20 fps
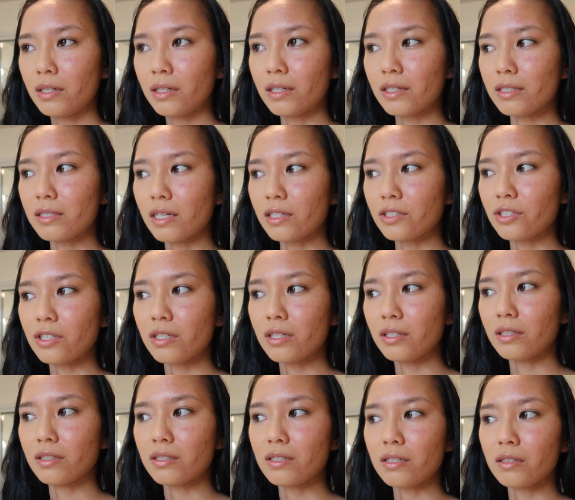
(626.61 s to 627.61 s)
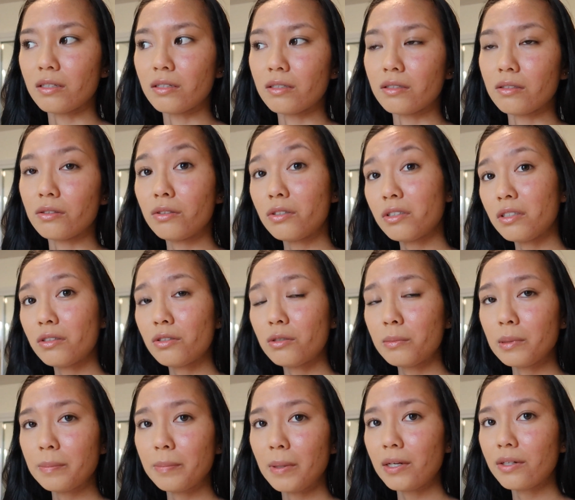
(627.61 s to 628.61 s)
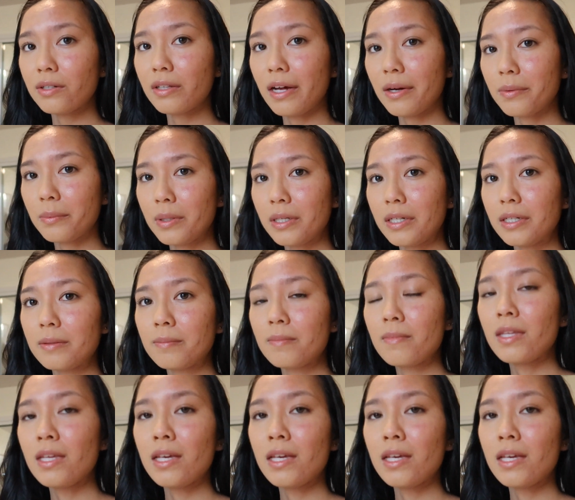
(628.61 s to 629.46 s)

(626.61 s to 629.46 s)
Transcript: because I just think it's gonna look a little bit better that way.